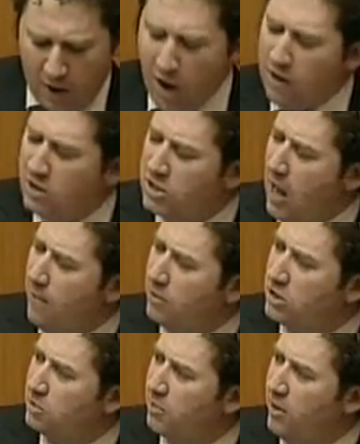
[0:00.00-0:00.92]
The only
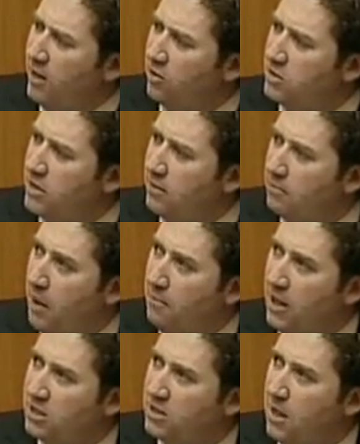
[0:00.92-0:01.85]
shame, Mr Speaker, is
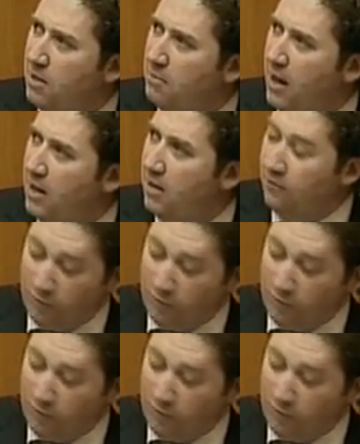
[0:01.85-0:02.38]
that much of that money,